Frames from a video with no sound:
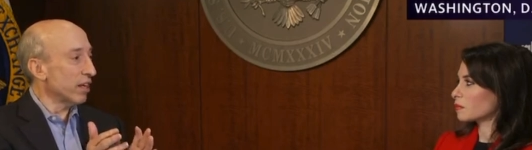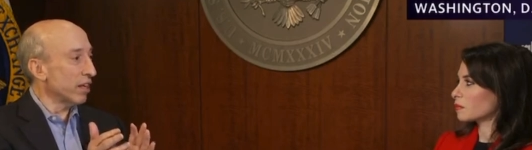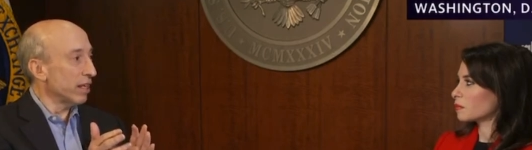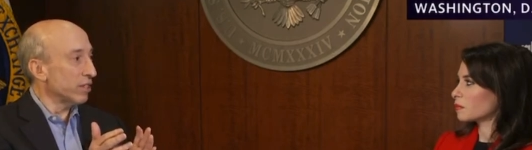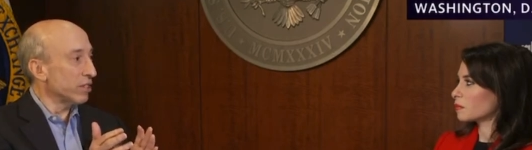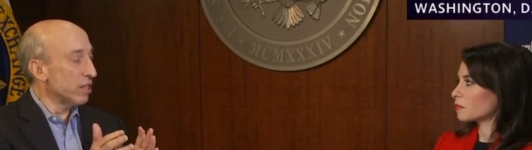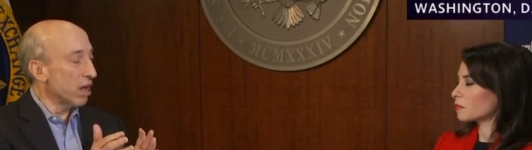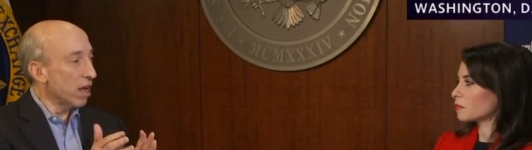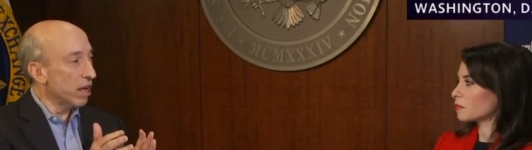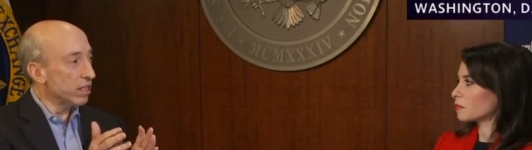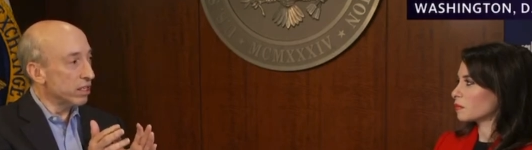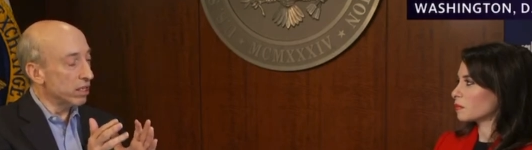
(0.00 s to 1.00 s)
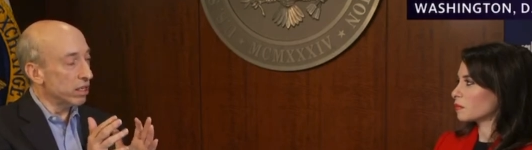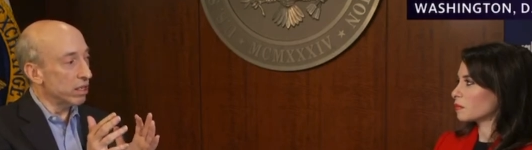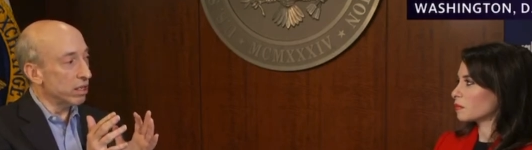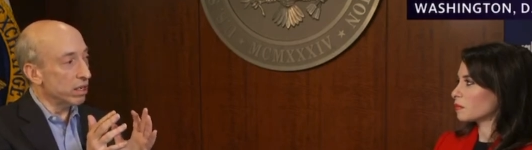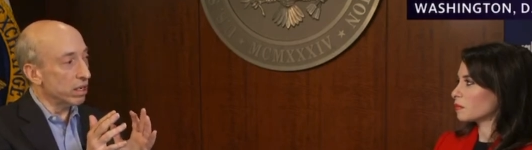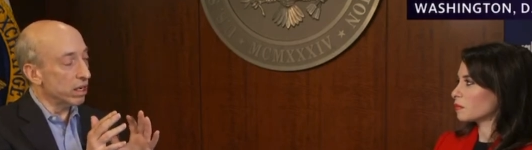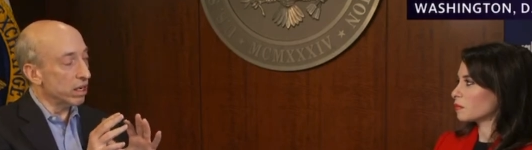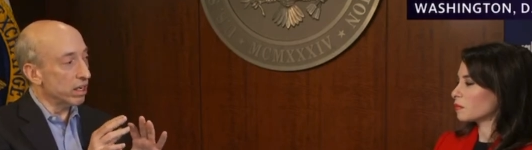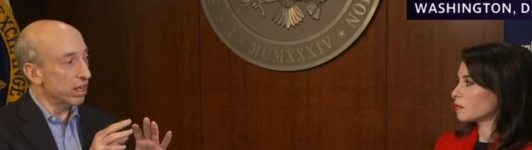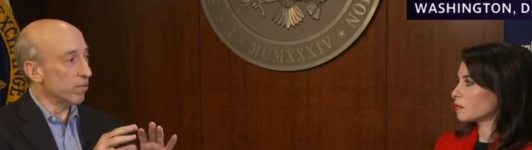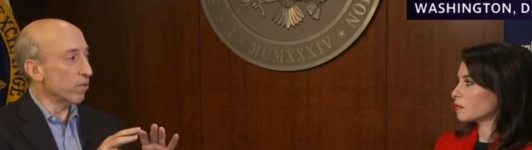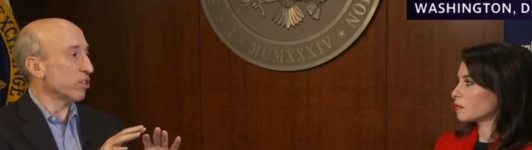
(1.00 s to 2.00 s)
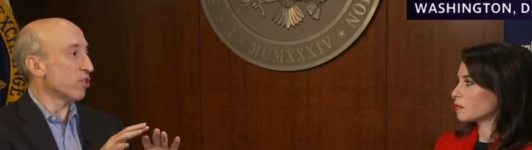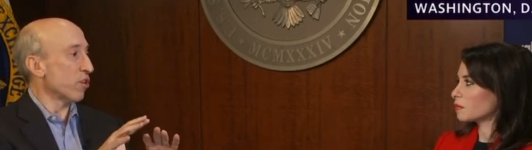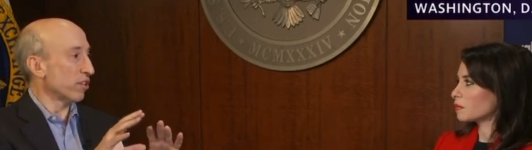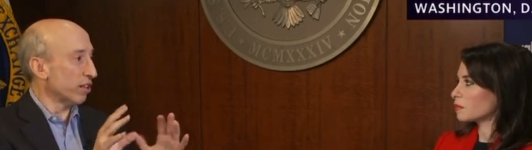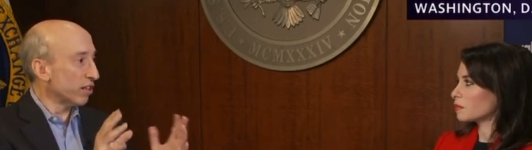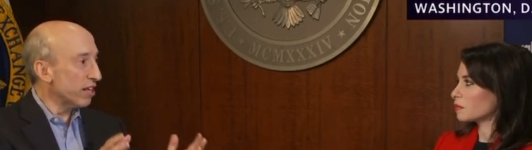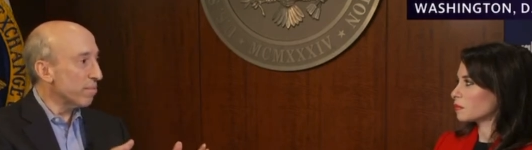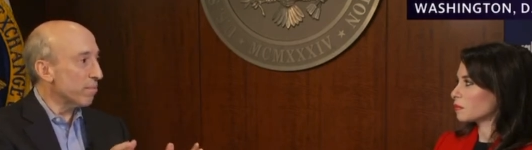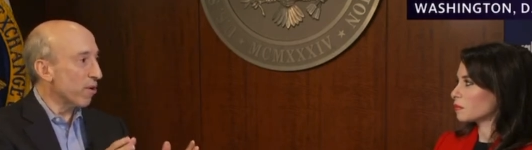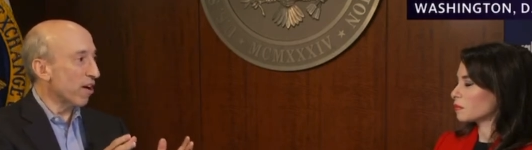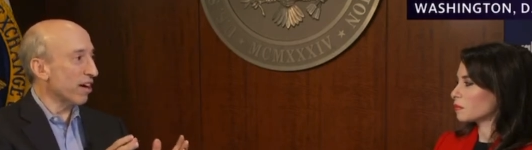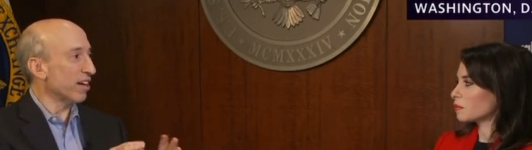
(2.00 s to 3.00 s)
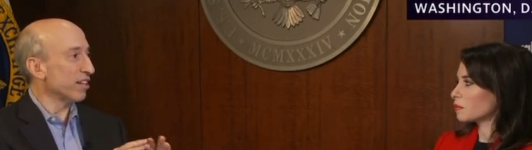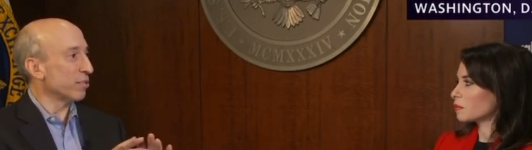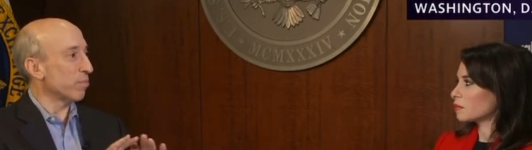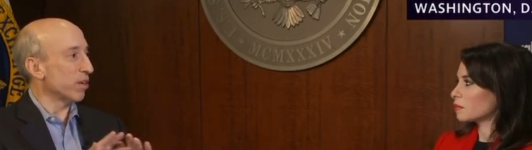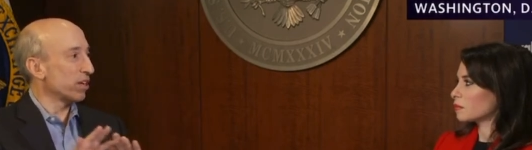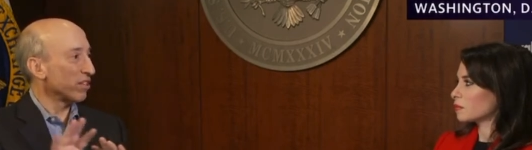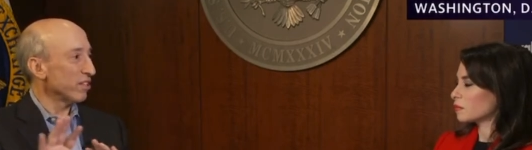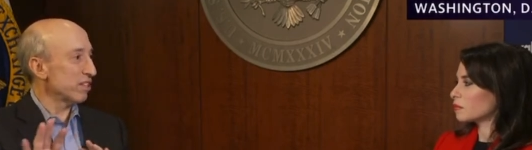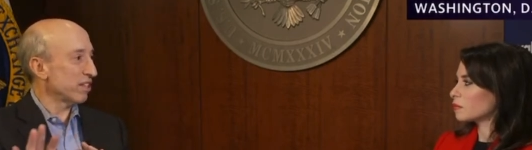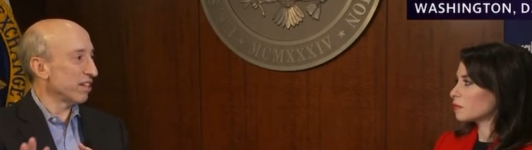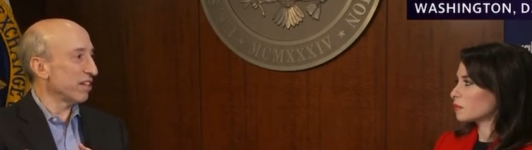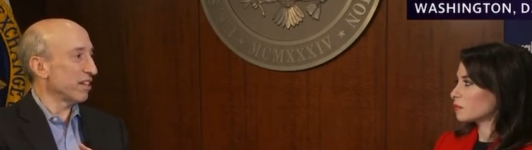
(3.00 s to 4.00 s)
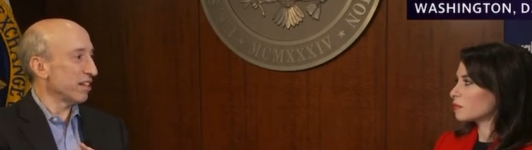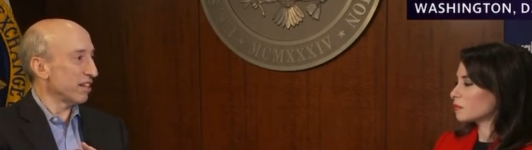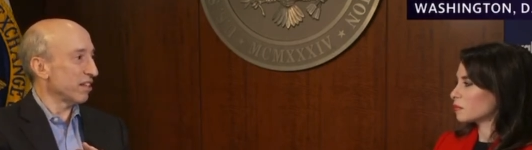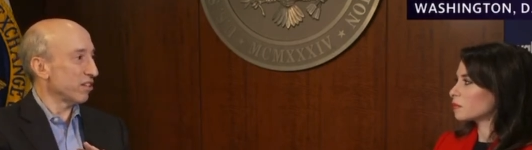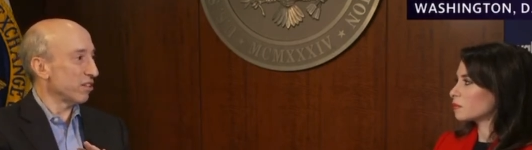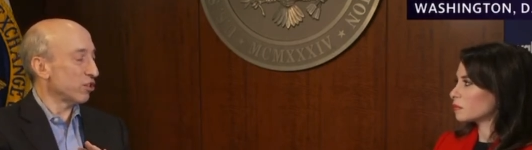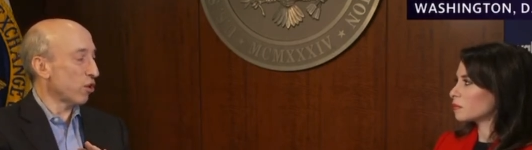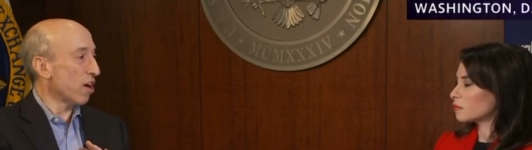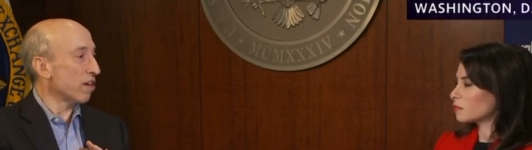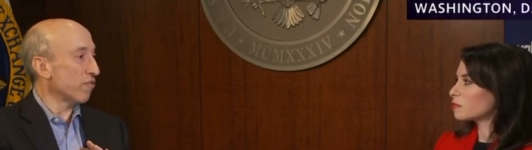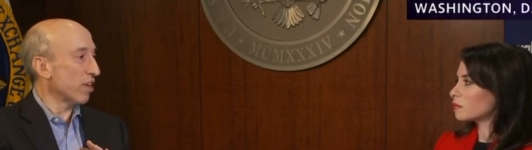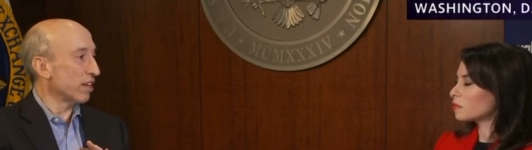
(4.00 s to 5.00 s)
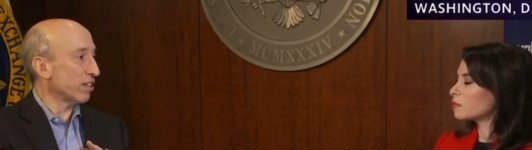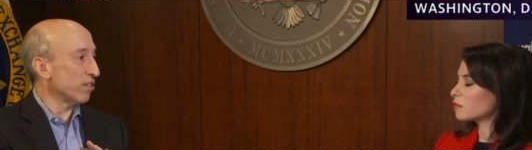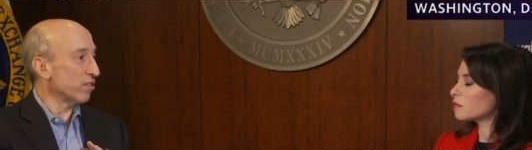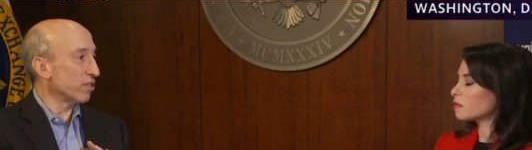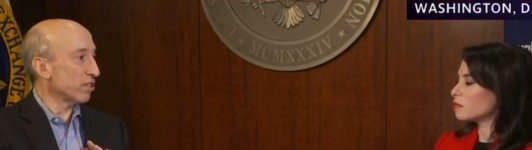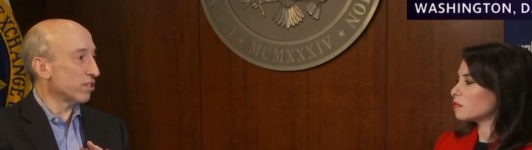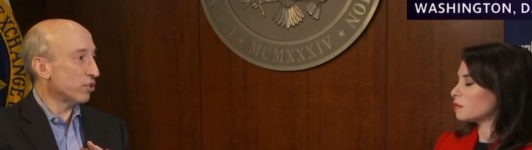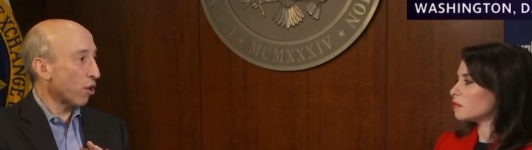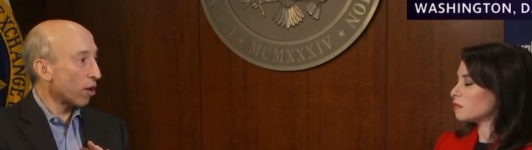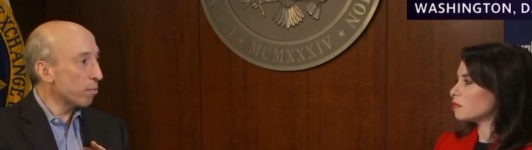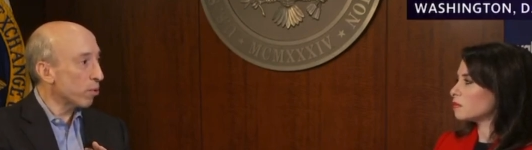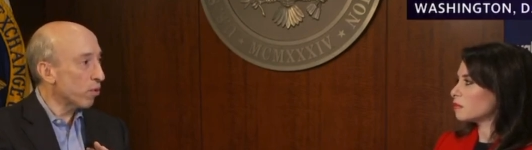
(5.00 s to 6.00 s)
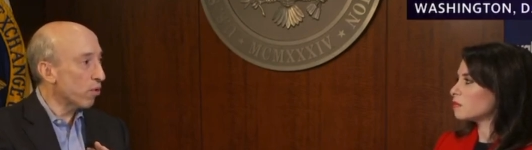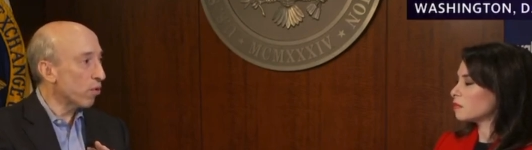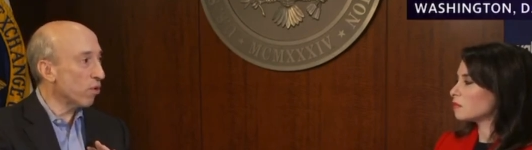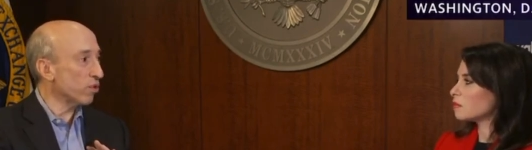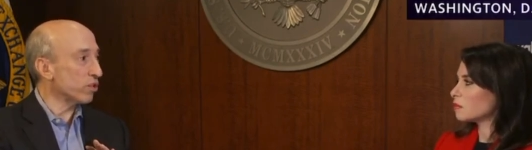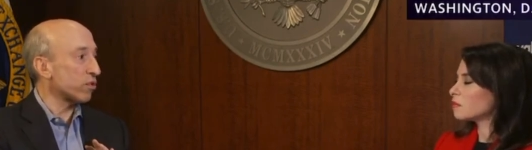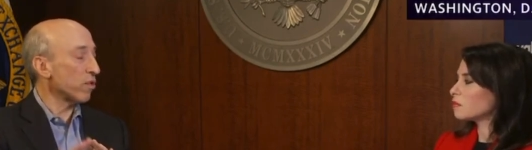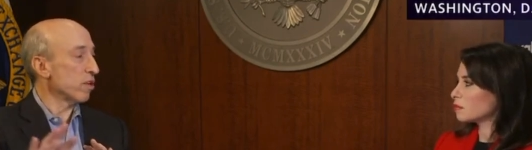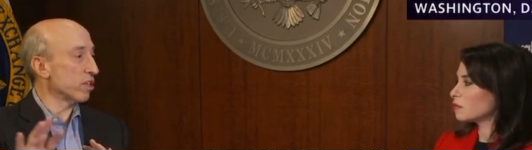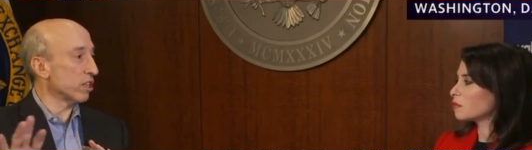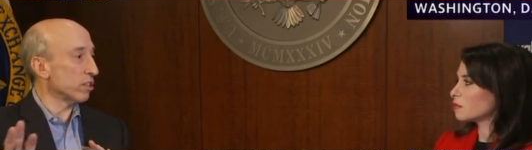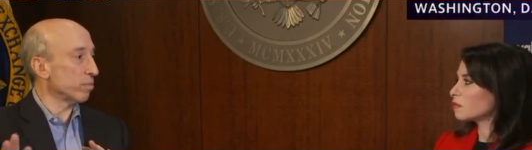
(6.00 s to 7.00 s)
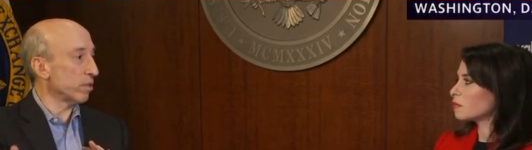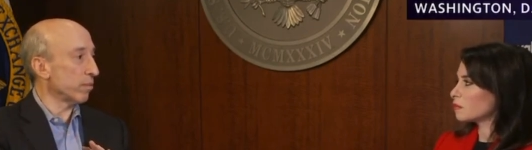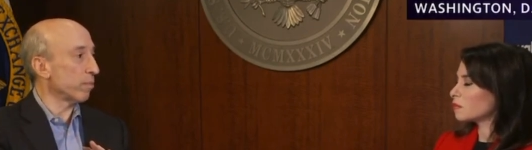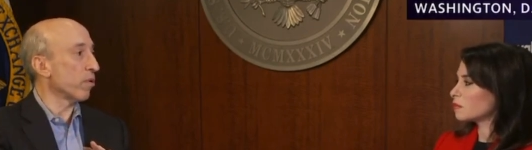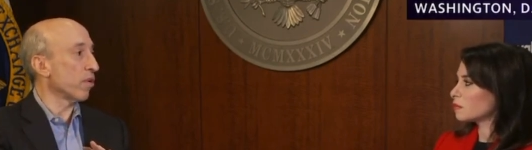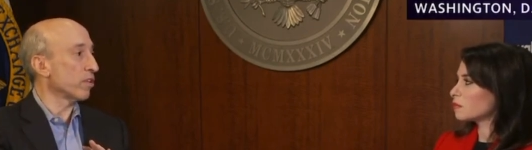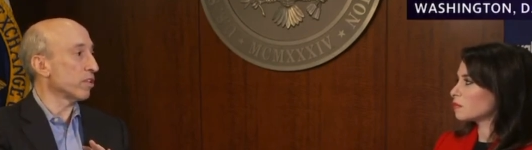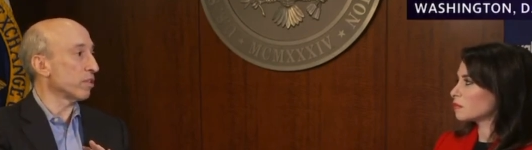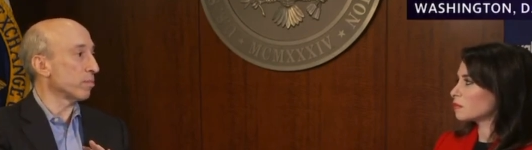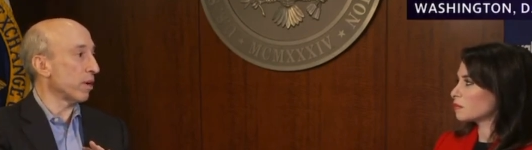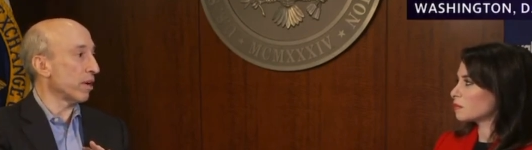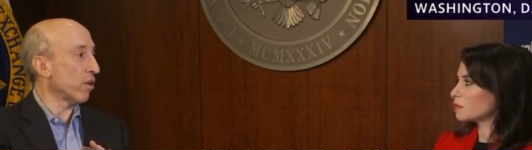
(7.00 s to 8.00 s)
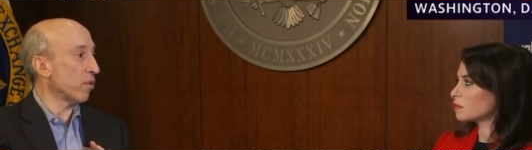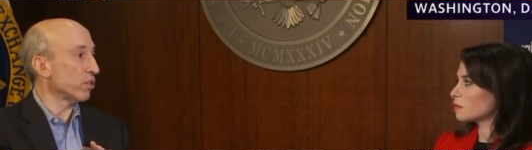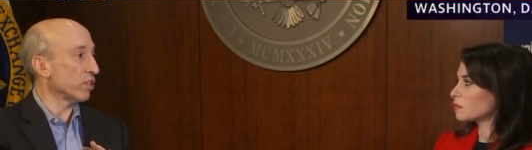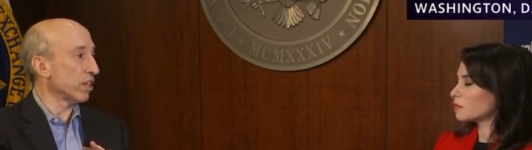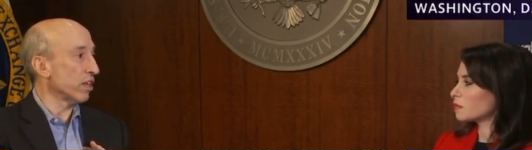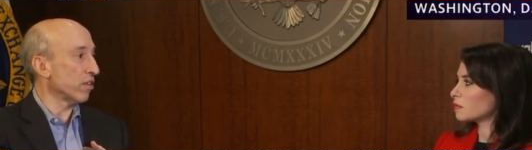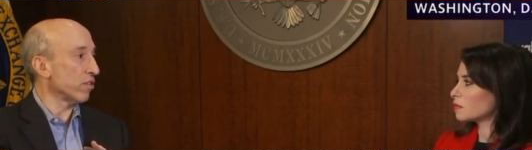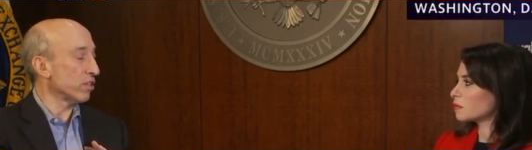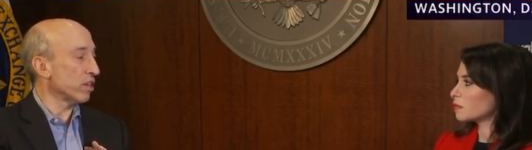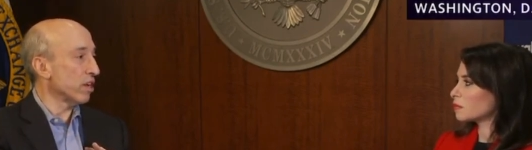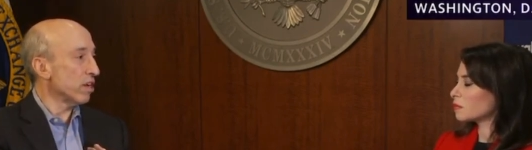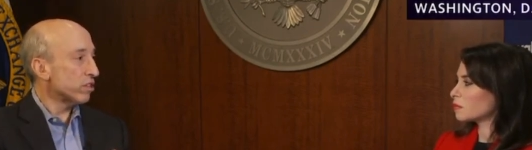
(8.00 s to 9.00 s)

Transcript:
Speaker 1: is not uh, in what's called the lit markets, but is in the dark venues, dark pools, or just being purchased by wholesalers.